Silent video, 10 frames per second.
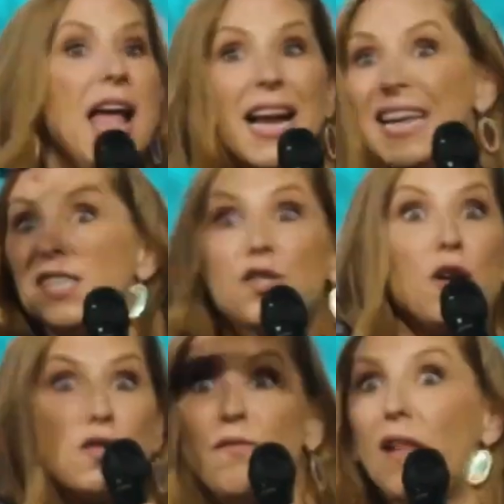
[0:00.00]
And he
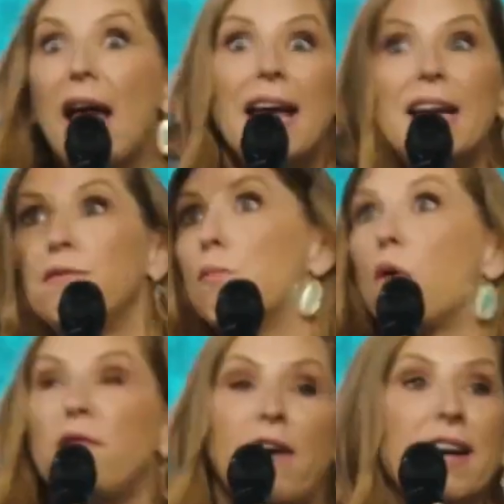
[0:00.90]
starts flying even
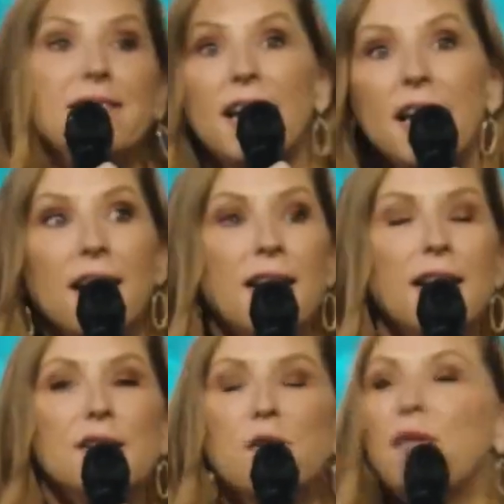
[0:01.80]
more frantic.
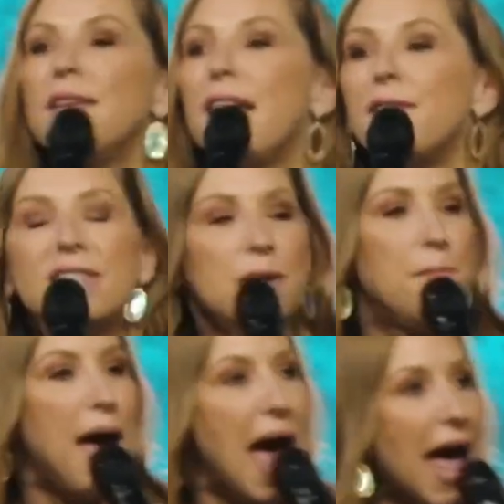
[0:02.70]
So then Dave gets a
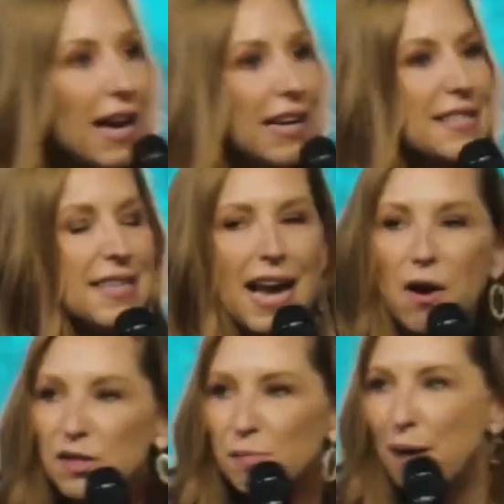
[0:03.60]
bag and he's like,
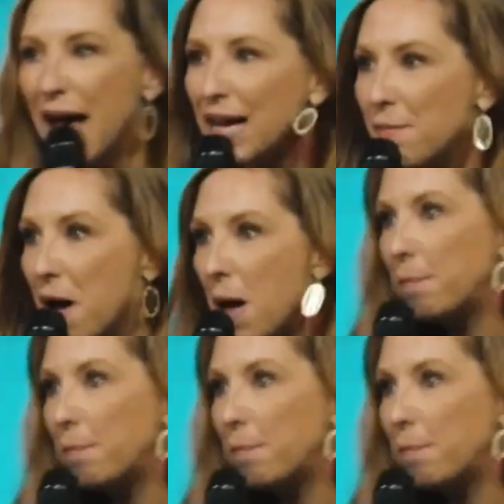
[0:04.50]
I'll just bag him up.